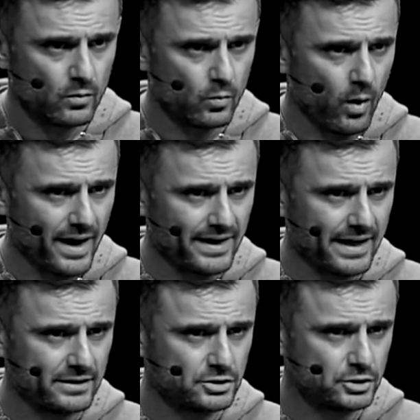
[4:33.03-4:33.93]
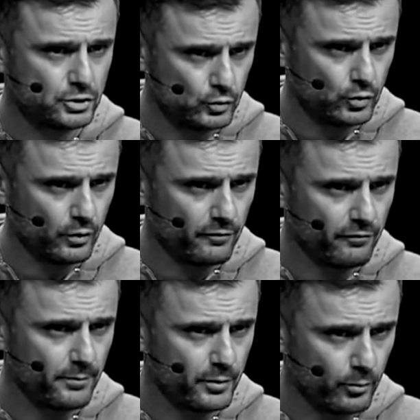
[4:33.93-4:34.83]
Why can't you learn
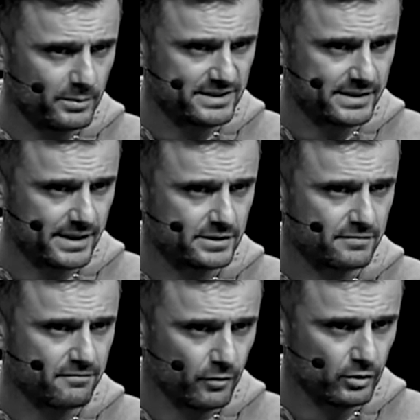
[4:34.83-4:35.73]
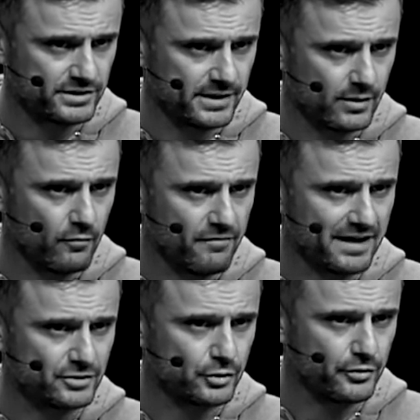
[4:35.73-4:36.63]
from your mistakes first and go
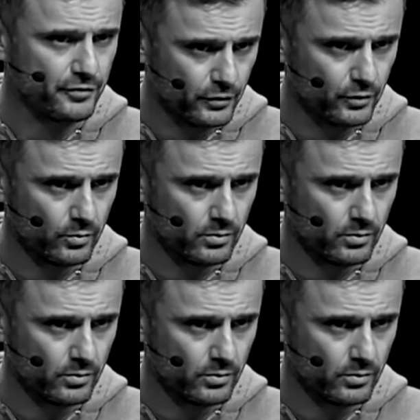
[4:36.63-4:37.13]
faster too?